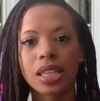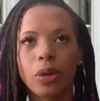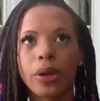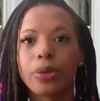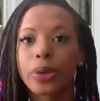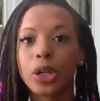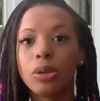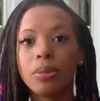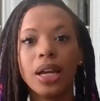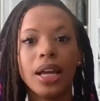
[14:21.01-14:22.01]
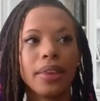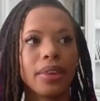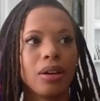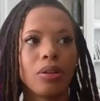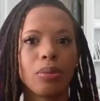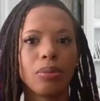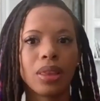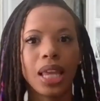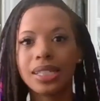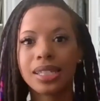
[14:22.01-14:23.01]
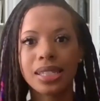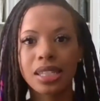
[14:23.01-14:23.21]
The one room, the lights and